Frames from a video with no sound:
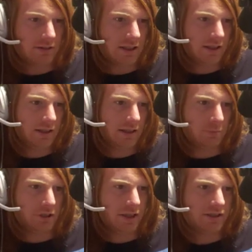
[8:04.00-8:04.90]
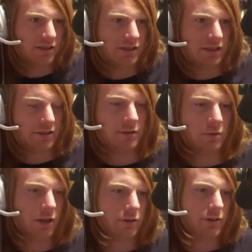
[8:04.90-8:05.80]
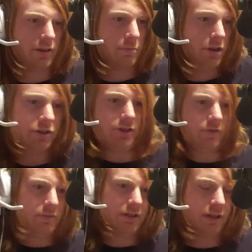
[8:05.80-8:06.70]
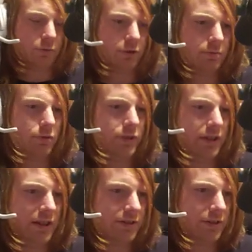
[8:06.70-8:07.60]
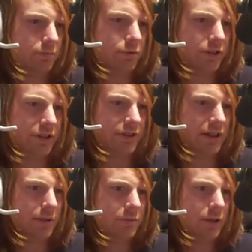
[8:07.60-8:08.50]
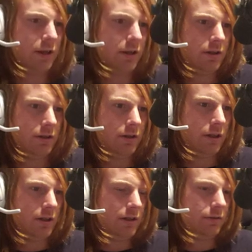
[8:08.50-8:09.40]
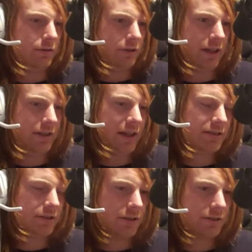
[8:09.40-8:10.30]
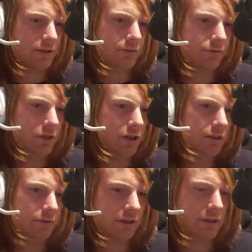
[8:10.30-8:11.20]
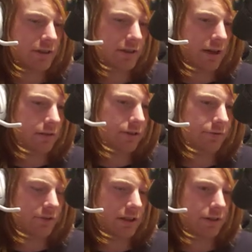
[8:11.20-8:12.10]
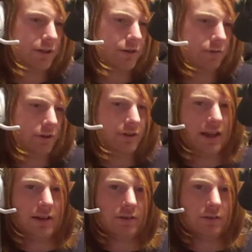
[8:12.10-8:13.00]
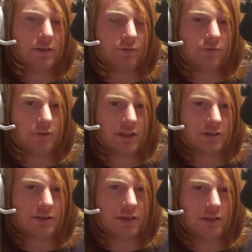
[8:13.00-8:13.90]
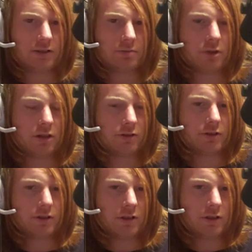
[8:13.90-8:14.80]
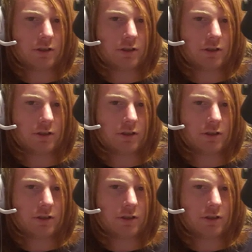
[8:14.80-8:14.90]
that because it's getting smaller, it must have been at one point at some point in time. Uh, okay, that's also flawed because how the fuck do you know that if it's getting smaller